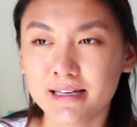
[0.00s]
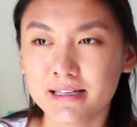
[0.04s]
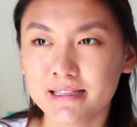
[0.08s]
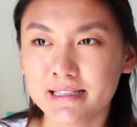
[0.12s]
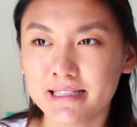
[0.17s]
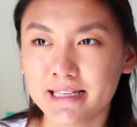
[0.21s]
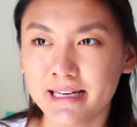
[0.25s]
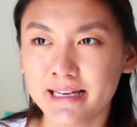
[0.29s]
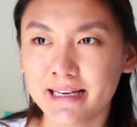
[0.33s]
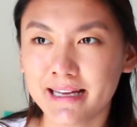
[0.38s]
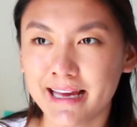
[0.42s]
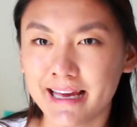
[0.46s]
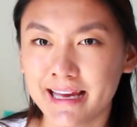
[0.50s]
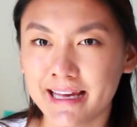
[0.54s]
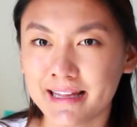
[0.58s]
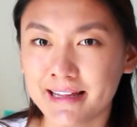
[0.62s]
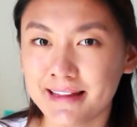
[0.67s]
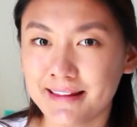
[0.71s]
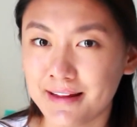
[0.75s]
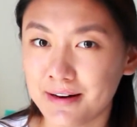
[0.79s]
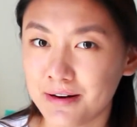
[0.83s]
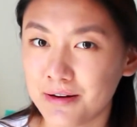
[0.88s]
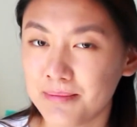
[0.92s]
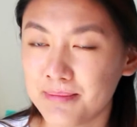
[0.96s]
did a
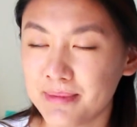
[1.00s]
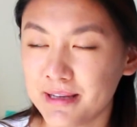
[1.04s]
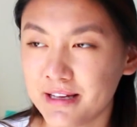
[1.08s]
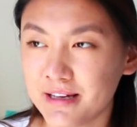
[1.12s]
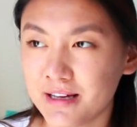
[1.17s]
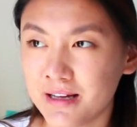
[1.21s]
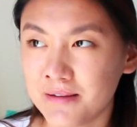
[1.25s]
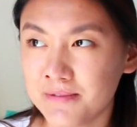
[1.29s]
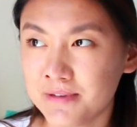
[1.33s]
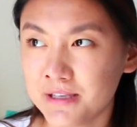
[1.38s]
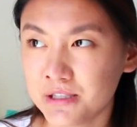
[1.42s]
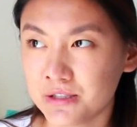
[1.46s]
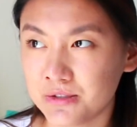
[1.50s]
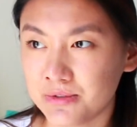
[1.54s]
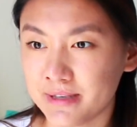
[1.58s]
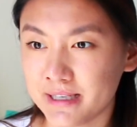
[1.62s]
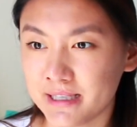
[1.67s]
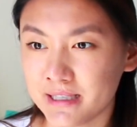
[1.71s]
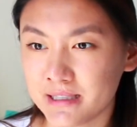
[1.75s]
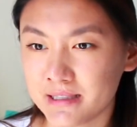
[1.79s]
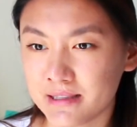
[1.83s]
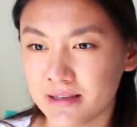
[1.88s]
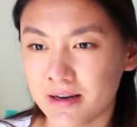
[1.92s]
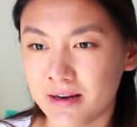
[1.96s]
little bit of a
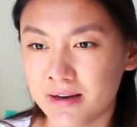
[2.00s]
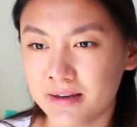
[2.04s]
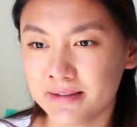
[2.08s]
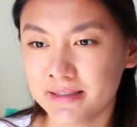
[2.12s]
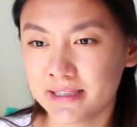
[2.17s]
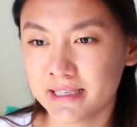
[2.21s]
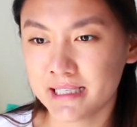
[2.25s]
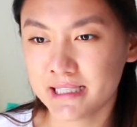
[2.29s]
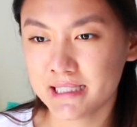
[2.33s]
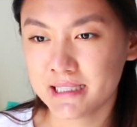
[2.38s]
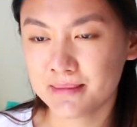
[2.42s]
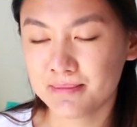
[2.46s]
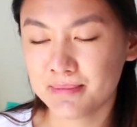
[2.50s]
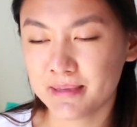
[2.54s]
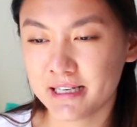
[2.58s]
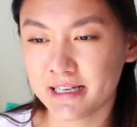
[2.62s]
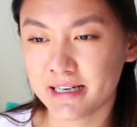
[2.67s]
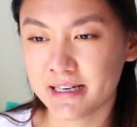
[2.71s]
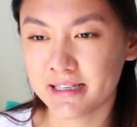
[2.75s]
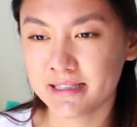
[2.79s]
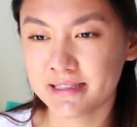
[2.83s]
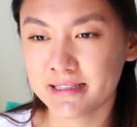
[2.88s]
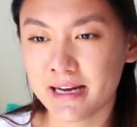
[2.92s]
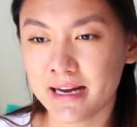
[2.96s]
twist on this
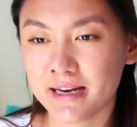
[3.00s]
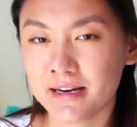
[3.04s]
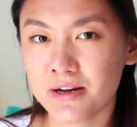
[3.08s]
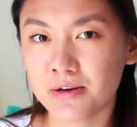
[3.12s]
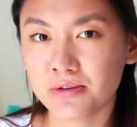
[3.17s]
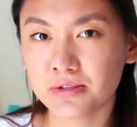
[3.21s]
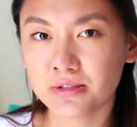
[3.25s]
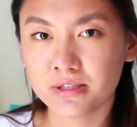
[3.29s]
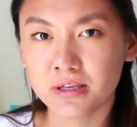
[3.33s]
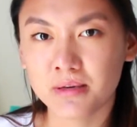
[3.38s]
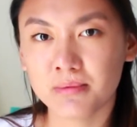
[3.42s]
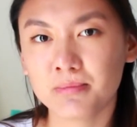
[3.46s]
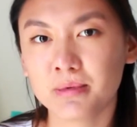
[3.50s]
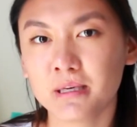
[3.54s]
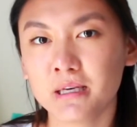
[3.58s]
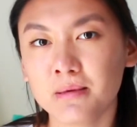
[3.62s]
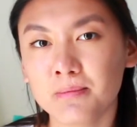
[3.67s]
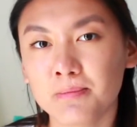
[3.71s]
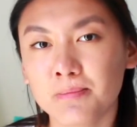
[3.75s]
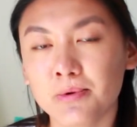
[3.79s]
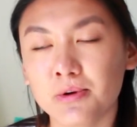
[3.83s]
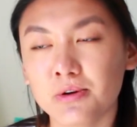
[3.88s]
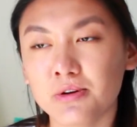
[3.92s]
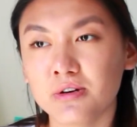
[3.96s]
because I know some
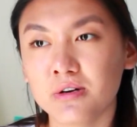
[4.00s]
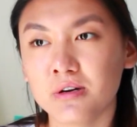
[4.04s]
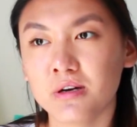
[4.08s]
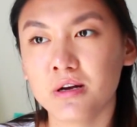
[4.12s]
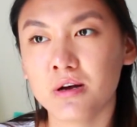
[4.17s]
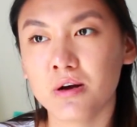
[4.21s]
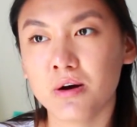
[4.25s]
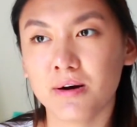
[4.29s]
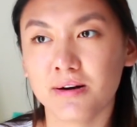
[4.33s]
people